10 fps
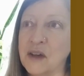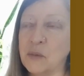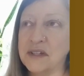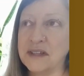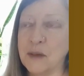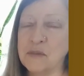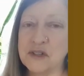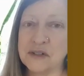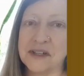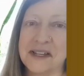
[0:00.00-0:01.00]
what
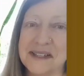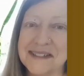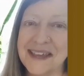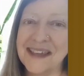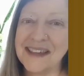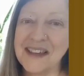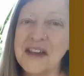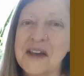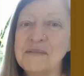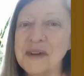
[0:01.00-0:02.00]
temperature to take
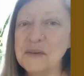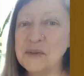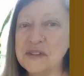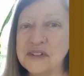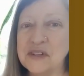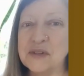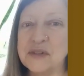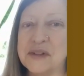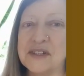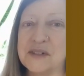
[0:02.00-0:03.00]
my wool to, so
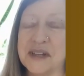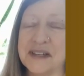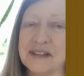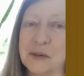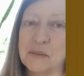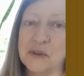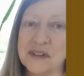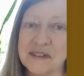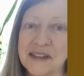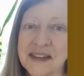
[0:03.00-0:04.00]
I don't end up with